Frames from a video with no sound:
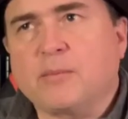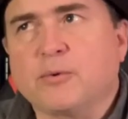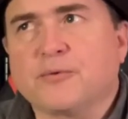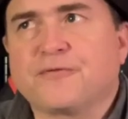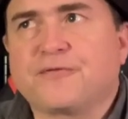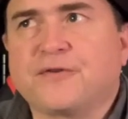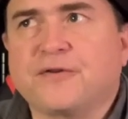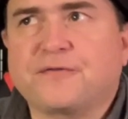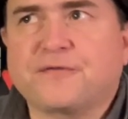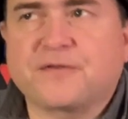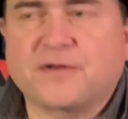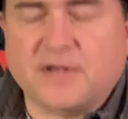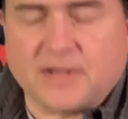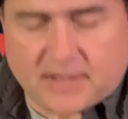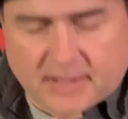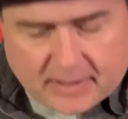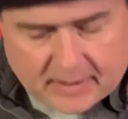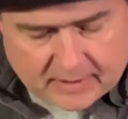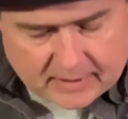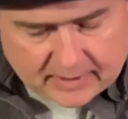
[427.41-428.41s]

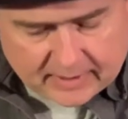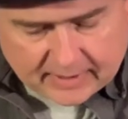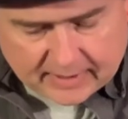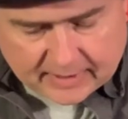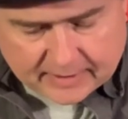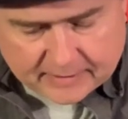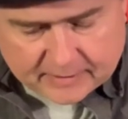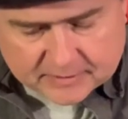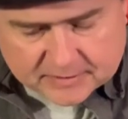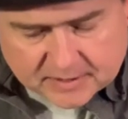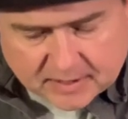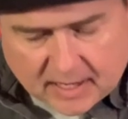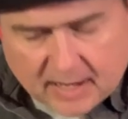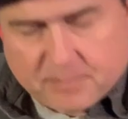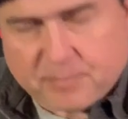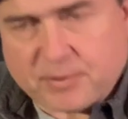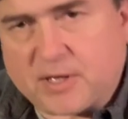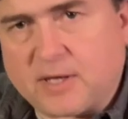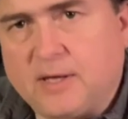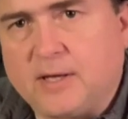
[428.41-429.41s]
15 is an
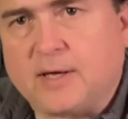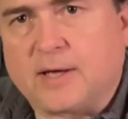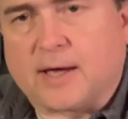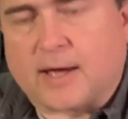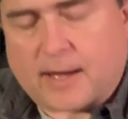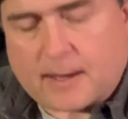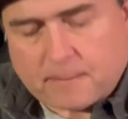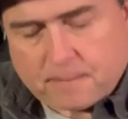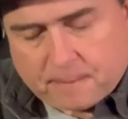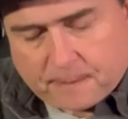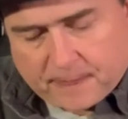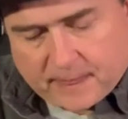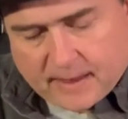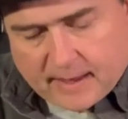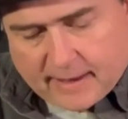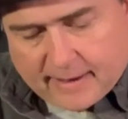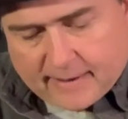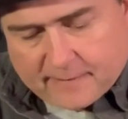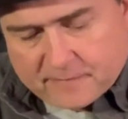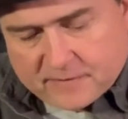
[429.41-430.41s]
IP game.
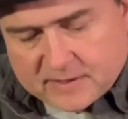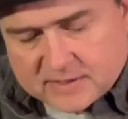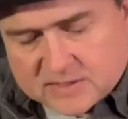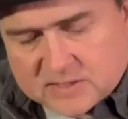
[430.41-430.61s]
And this